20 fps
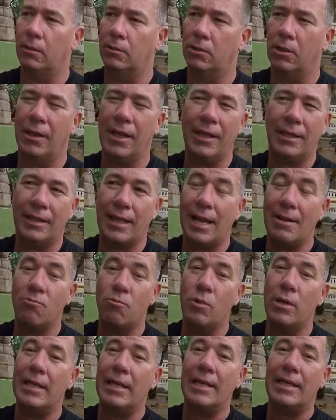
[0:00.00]
So they
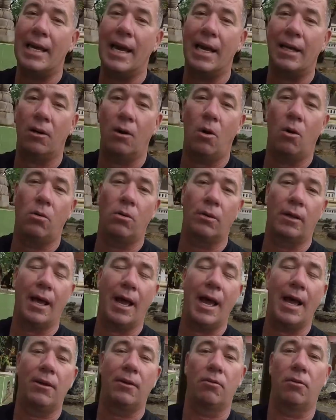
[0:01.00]
really can't
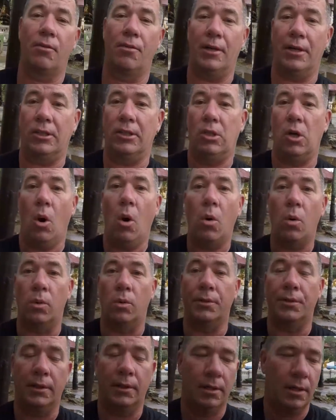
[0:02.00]
handle the
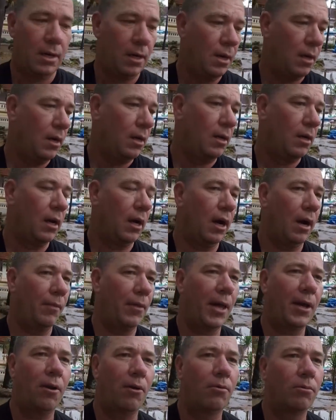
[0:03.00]
cold.
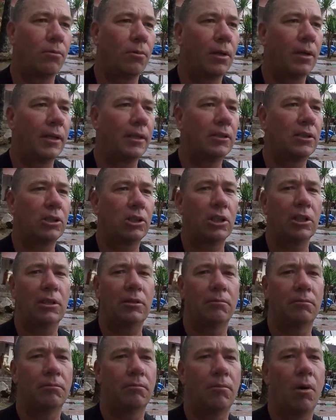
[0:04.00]
They don't really sleep.
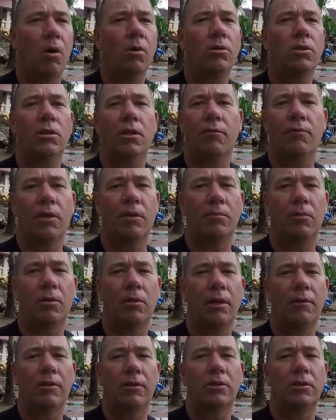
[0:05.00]
Most of them
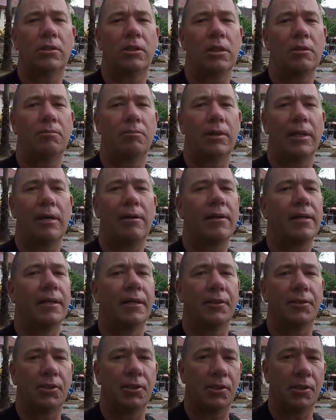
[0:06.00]
don't even sleep with air
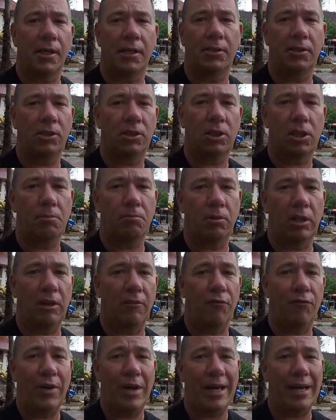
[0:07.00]
conditioning. They just sleep with a
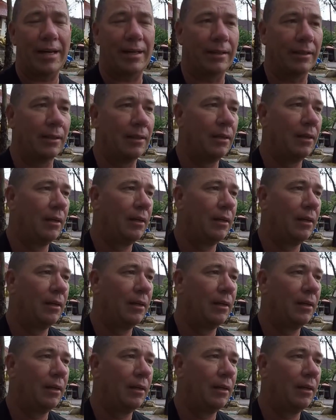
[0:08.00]
fan.